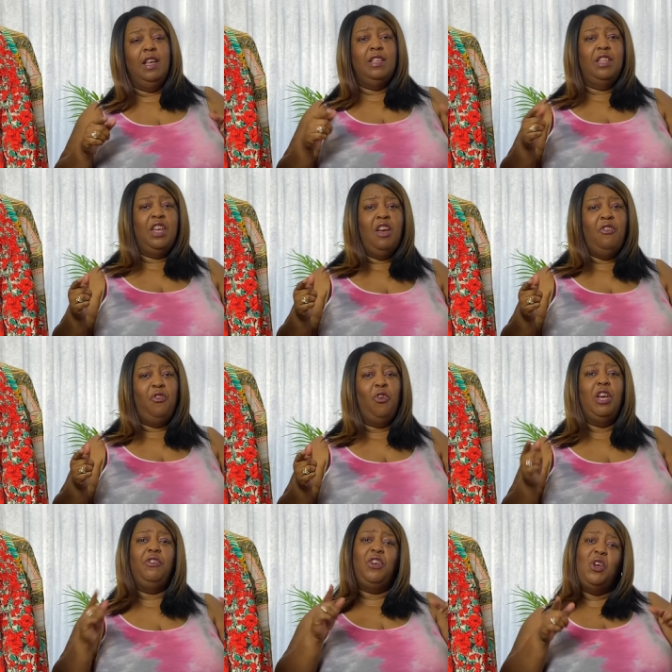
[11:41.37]
So
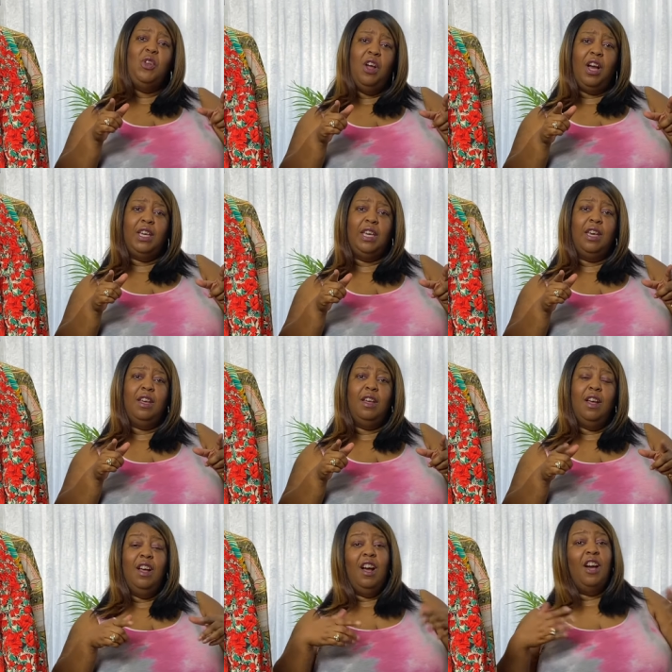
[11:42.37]
therefore, if you like it,
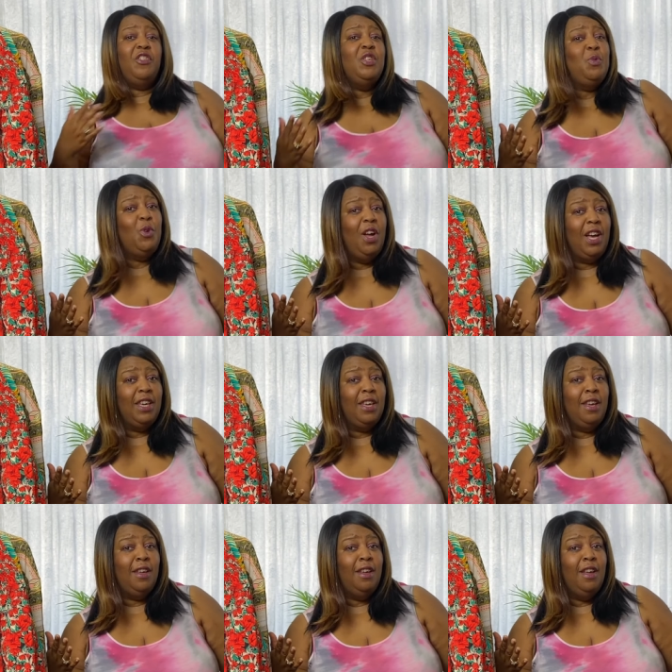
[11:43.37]
others will like
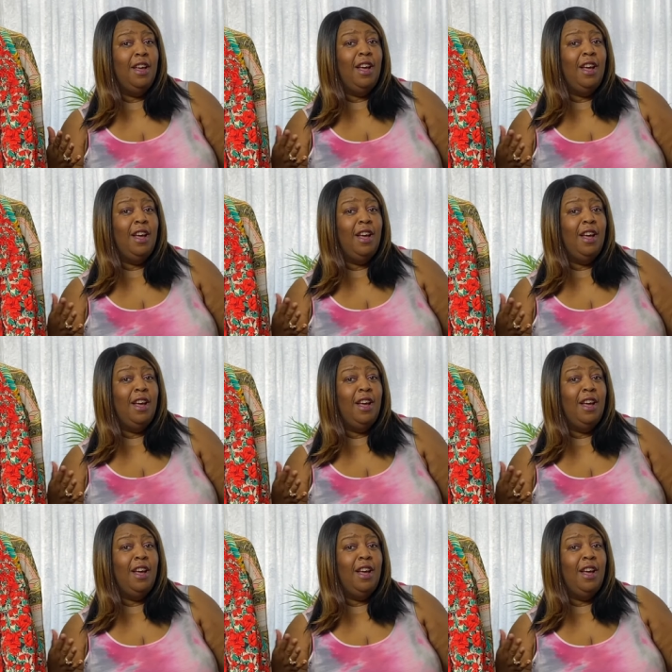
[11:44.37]
it